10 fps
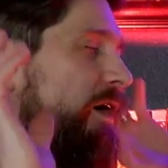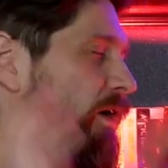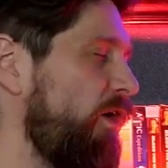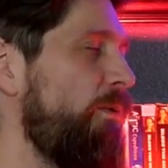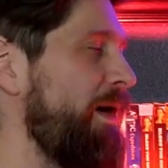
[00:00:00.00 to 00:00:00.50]

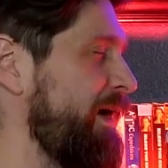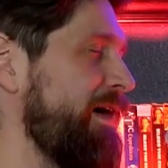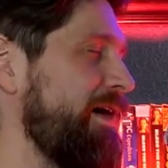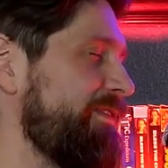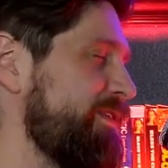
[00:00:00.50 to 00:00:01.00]
oh my
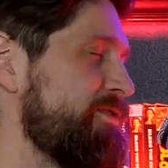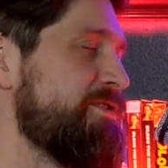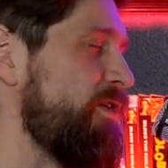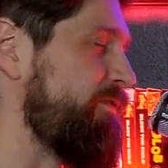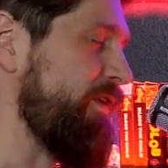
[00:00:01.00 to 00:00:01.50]
God, they're
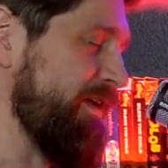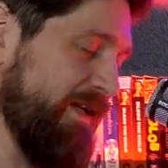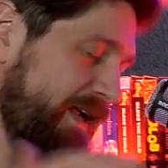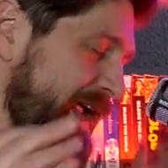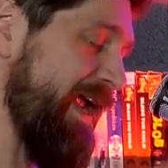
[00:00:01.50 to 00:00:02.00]
so fun.
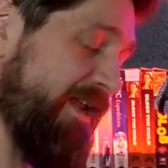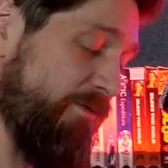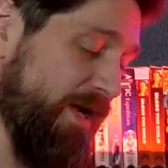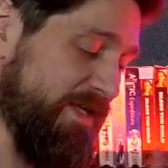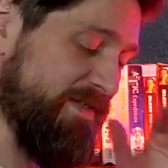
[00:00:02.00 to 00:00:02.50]

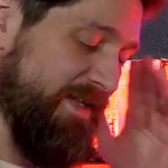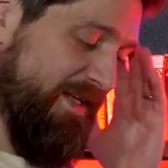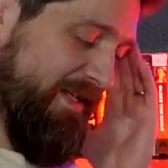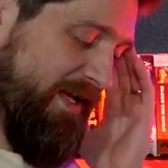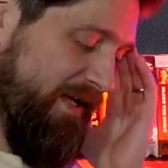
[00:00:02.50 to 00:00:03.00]
Anyways,
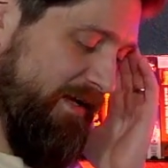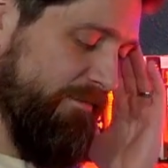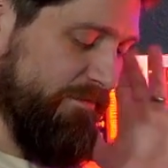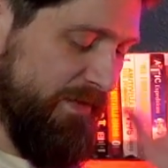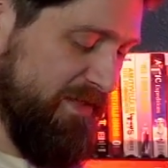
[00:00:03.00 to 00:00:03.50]

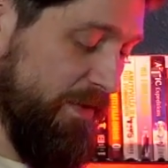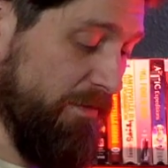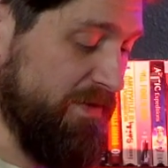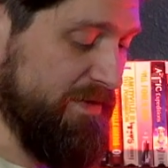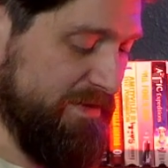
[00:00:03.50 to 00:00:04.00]
that's
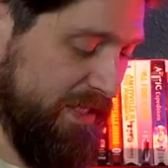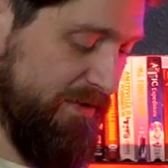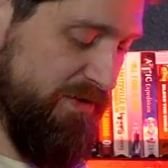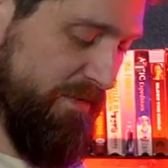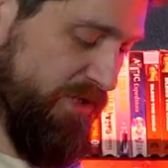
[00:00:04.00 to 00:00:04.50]
probably
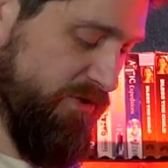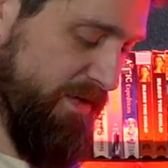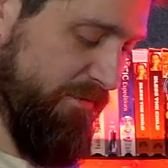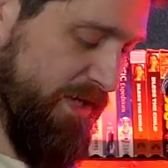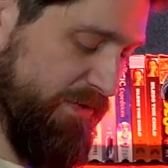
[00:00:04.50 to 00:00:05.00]
saying too much
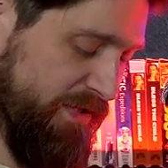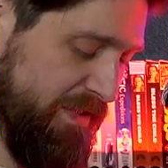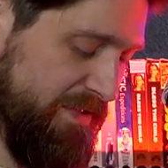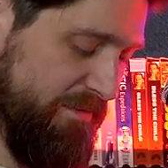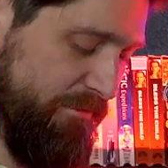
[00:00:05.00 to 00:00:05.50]
about
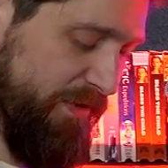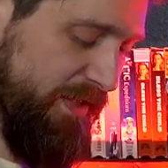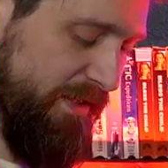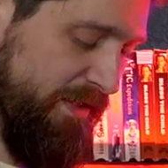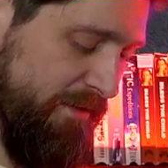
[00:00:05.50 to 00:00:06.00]
projects,
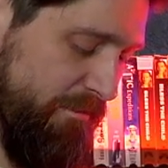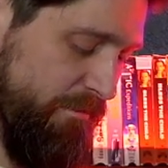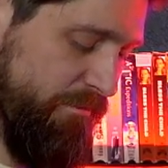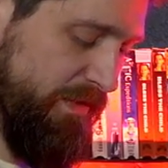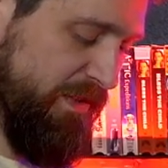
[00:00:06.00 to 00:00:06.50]
but
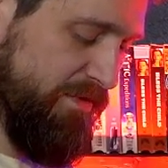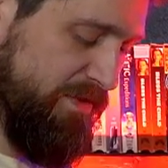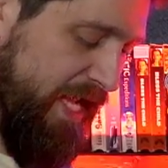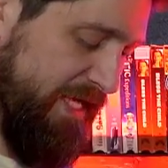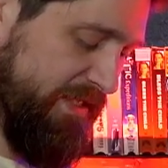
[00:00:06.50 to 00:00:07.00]
this
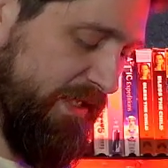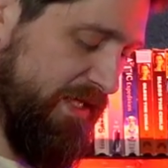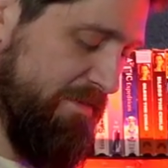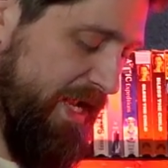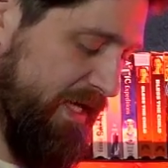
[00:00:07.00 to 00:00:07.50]
was
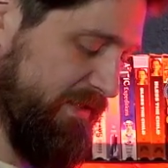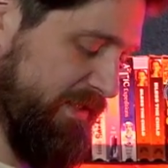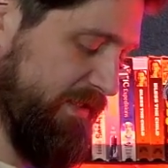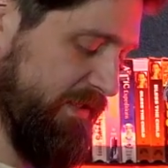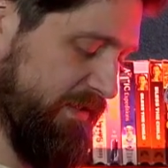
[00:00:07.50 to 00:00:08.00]

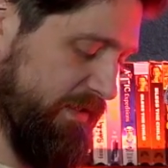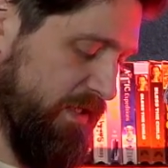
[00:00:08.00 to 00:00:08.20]
anticlimactic.